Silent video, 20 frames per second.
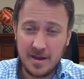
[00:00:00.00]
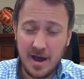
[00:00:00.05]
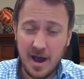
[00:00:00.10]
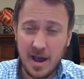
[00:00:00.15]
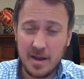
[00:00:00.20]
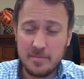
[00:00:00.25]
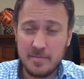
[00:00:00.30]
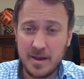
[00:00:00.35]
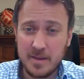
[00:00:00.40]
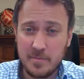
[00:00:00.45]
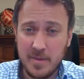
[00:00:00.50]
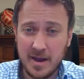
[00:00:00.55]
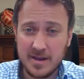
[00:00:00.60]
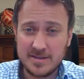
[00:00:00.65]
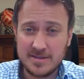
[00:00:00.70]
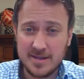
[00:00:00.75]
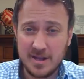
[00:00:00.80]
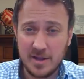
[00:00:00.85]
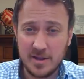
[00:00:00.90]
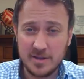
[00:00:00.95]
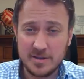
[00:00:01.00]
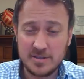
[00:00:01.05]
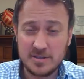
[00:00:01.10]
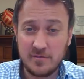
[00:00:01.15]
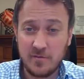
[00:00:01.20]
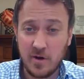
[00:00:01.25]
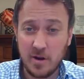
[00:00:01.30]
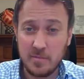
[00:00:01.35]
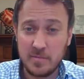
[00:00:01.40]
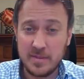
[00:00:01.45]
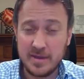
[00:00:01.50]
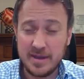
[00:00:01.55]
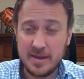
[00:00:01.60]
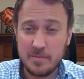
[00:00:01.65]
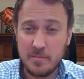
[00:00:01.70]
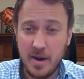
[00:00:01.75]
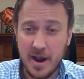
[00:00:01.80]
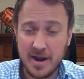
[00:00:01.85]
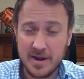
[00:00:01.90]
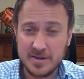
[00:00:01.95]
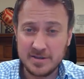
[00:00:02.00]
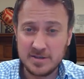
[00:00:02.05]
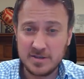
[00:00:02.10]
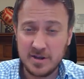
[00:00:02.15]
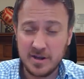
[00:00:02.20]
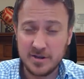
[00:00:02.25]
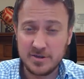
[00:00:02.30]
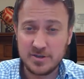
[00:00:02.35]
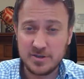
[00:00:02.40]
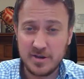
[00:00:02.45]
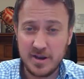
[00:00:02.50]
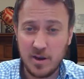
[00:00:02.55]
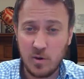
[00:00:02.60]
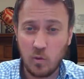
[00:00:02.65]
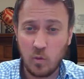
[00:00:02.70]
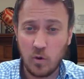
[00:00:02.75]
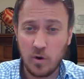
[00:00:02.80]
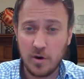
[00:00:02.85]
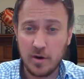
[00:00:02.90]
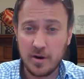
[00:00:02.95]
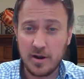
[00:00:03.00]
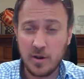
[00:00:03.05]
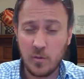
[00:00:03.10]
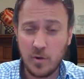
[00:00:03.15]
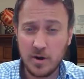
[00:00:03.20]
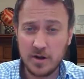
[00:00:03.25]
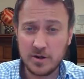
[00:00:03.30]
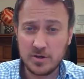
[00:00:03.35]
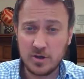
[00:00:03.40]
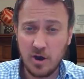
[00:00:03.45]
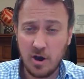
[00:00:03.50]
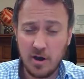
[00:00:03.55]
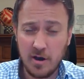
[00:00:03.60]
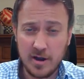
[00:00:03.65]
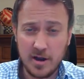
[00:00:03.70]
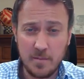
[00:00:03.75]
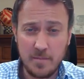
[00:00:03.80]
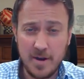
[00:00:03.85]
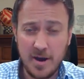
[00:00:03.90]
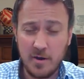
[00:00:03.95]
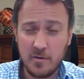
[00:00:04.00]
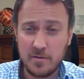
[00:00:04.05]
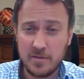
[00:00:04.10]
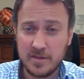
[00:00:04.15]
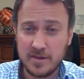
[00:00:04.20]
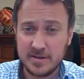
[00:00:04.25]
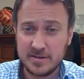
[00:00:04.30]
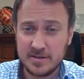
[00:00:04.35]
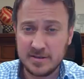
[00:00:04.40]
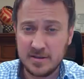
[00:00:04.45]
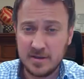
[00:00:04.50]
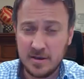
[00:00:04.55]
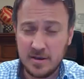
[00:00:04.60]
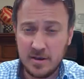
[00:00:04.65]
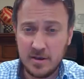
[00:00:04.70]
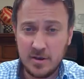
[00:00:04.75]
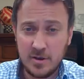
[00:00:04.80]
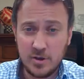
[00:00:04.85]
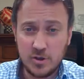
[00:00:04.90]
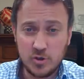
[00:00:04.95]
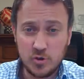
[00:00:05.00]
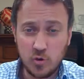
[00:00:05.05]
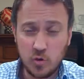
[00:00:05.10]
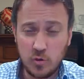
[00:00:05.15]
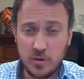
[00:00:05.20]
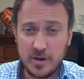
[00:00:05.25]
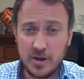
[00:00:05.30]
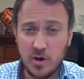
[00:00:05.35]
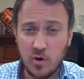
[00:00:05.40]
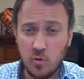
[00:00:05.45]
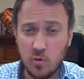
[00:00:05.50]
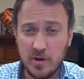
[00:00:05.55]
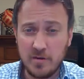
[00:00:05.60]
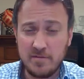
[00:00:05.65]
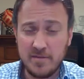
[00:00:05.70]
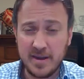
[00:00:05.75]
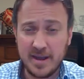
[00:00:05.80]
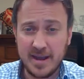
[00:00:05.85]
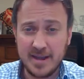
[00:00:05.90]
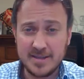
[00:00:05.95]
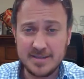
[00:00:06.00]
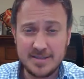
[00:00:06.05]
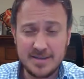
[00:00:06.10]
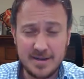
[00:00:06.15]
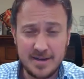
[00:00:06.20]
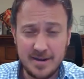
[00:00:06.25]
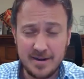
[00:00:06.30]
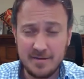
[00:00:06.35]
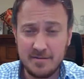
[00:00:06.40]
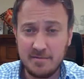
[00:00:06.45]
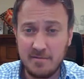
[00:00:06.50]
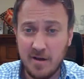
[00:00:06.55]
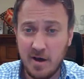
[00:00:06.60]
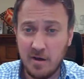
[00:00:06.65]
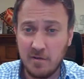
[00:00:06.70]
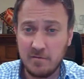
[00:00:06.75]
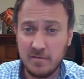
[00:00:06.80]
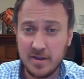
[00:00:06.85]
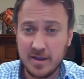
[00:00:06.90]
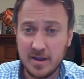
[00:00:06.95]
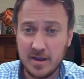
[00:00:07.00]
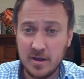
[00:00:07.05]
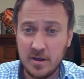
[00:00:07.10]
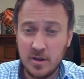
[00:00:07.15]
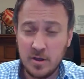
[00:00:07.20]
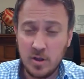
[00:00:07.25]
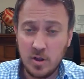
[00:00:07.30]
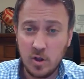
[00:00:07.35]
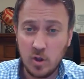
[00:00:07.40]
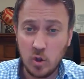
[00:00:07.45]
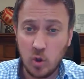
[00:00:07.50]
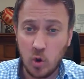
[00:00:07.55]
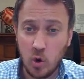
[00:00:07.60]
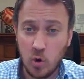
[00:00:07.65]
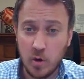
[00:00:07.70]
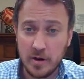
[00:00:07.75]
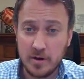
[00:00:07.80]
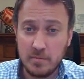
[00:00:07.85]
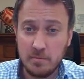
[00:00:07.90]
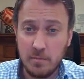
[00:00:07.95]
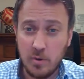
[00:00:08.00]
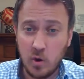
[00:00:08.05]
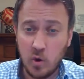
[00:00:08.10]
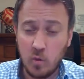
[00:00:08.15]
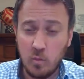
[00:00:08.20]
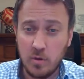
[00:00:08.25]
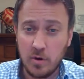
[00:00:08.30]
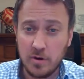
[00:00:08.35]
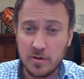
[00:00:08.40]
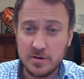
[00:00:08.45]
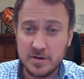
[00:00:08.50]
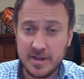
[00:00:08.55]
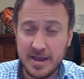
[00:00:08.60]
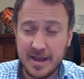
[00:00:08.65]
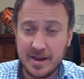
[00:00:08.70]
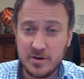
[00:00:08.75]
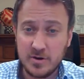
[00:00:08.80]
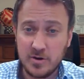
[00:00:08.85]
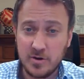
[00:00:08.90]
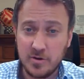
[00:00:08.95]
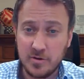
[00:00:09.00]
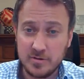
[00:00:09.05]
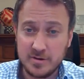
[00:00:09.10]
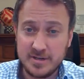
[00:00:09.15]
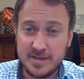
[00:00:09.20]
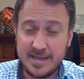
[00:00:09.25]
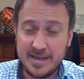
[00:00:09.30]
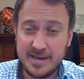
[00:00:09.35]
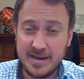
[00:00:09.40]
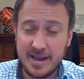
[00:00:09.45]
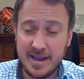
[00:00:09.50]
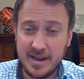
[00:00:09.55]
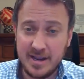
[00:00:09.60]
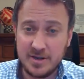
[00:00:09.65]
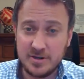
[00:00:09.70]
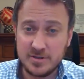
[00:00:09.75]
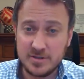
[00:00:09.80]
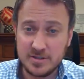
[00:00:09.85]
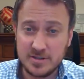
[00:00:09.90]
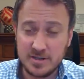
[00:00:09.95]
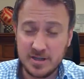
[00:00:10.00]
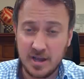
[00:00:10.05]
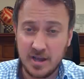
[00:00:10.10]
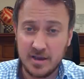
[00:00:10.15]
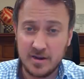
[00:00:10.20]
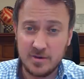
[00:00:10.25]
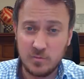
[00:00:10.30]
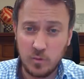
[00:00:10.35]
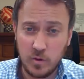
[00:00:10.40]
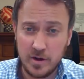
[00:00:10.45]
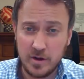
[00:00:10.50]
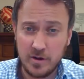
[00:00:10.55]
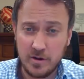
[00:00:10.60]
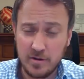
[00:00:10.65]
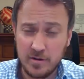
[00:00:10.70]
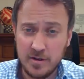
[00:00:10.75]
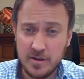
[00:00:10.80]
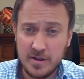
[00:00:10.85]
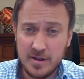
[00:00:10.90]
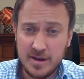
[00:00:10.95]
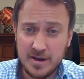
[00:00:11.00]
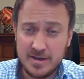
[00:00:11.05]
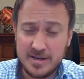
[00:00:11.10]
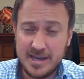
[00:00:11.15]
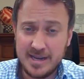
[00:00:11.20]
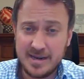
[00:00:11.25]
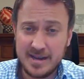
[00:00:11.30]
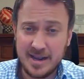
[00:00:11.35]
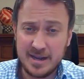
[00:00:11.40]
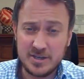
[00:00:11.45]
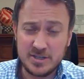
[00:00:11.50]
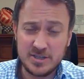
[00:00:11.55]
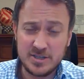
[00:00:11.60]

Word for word: I'm Ben Meiselas from the Meidas Touch Network. I want to talk about this truly horrific incident involving Lauren Boebert and her teenage son when her teenage